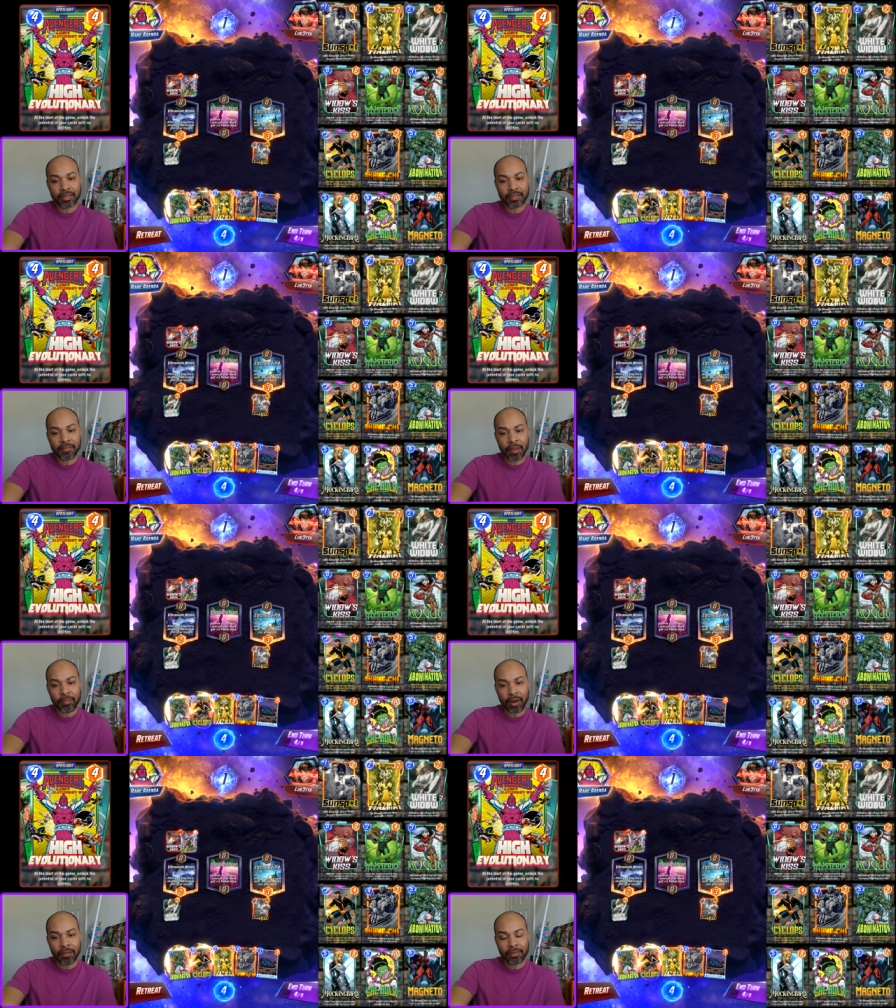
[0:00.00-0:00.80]
This is my
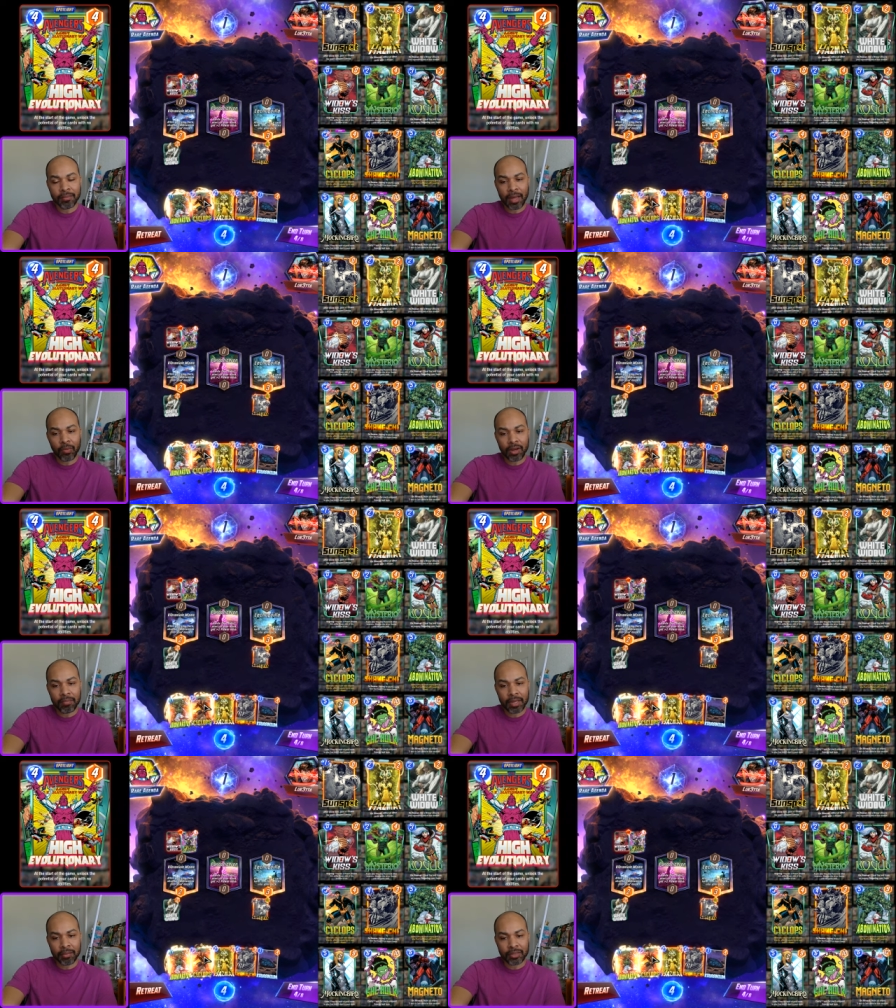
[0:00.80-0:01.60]
problem. I want to
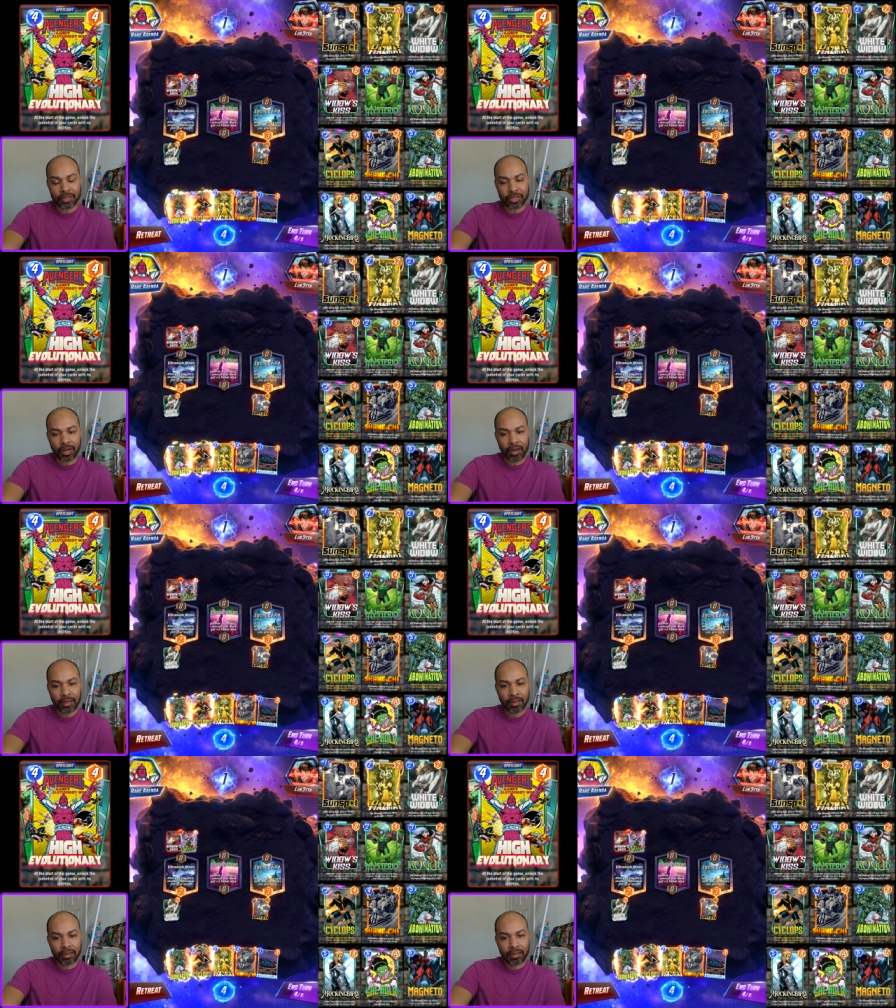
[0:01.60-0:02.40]
be able to Shang.